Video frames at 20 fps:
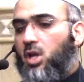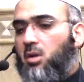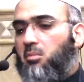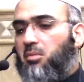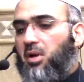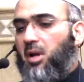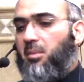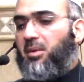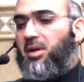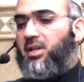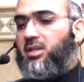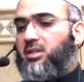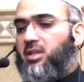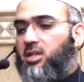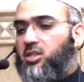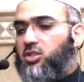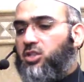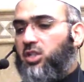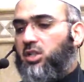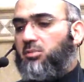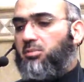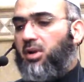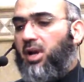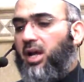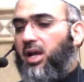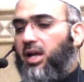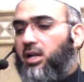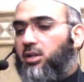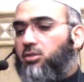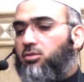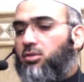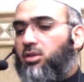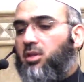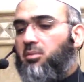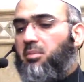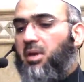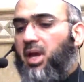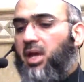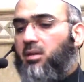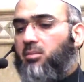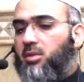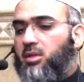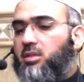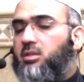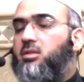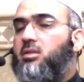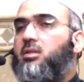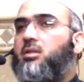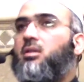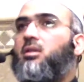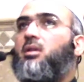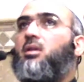Proper intention prior to the payment.